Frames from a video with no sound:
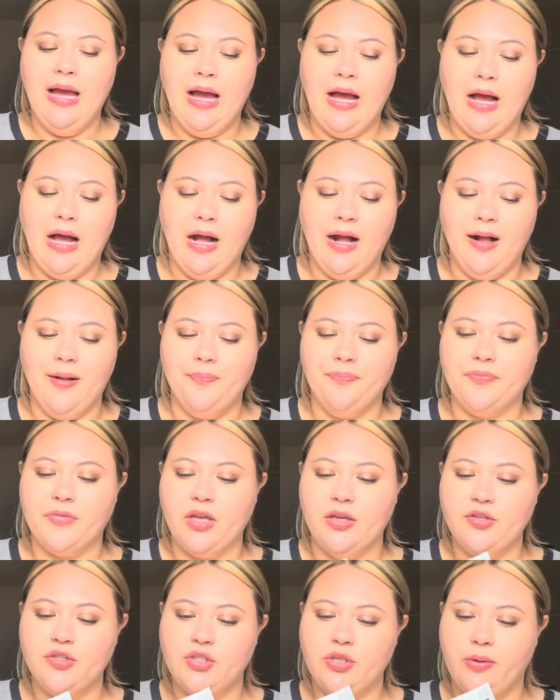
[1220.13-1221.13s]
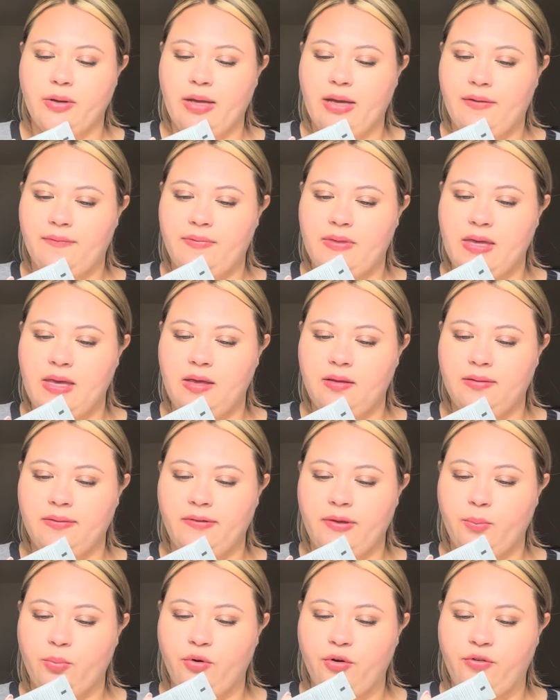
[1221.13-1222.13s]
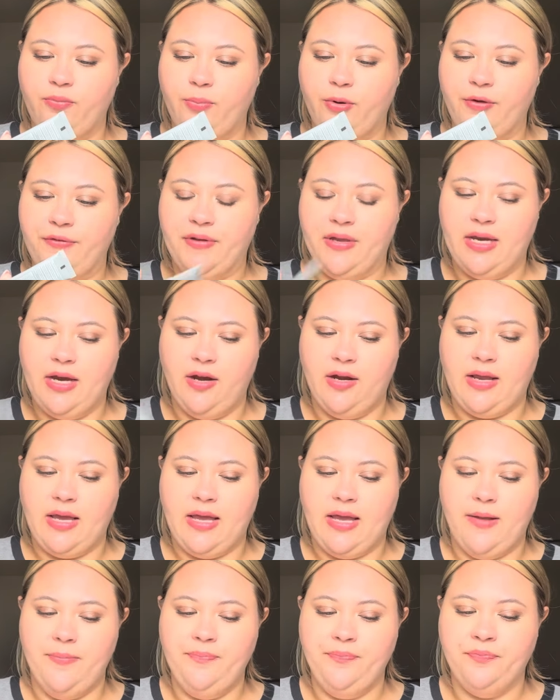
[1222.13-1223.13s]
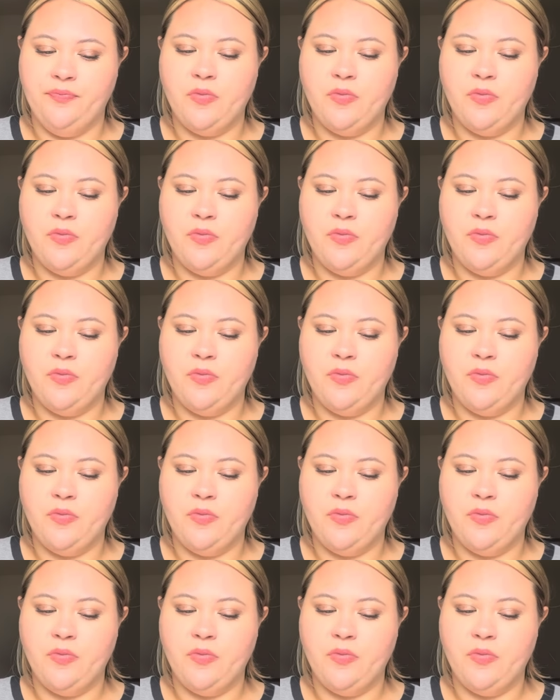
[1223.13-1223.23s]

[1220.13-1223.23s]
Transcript: Um, so I have the Living Proof Perfect Hair Day